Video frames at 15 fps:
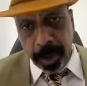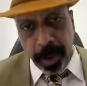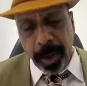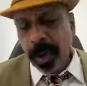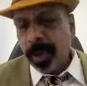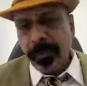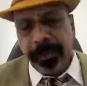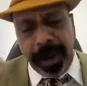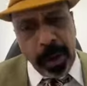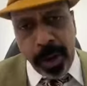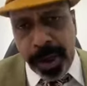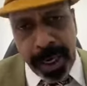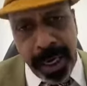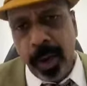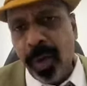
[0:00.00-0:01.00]
we don't
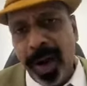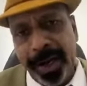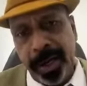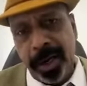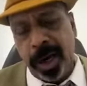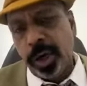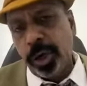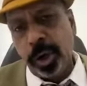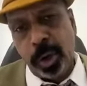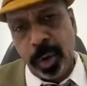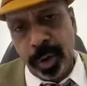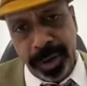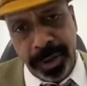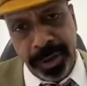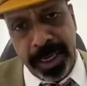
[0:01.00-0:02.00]
require
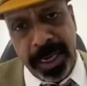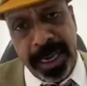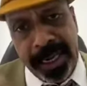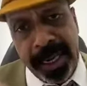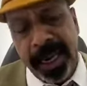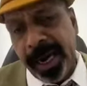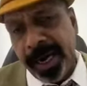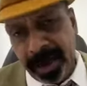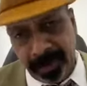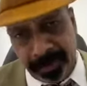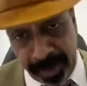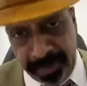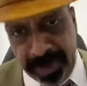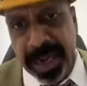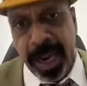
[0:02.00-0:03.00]
autologous any kind of
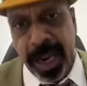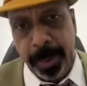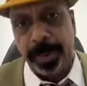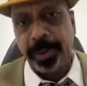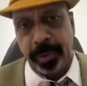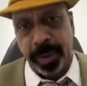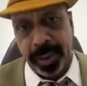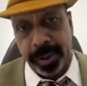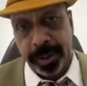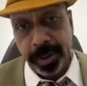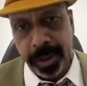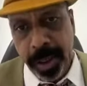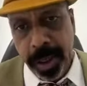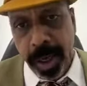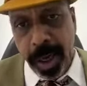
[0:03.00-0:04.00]
FDA approval.
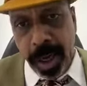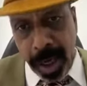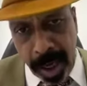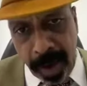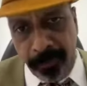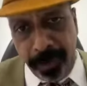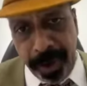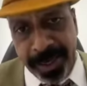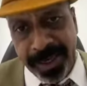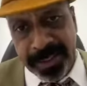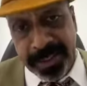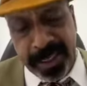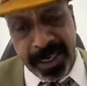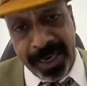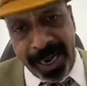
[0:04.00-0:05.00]
If it is
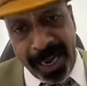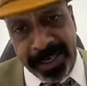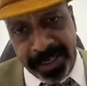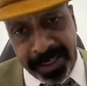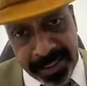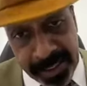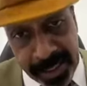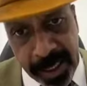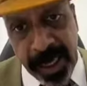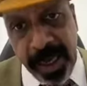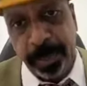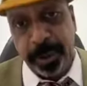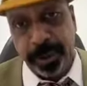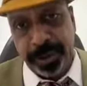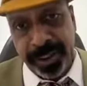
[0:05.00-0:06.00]
done at a single
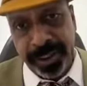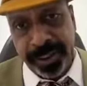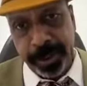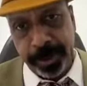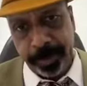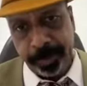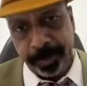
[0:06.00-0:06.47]
process,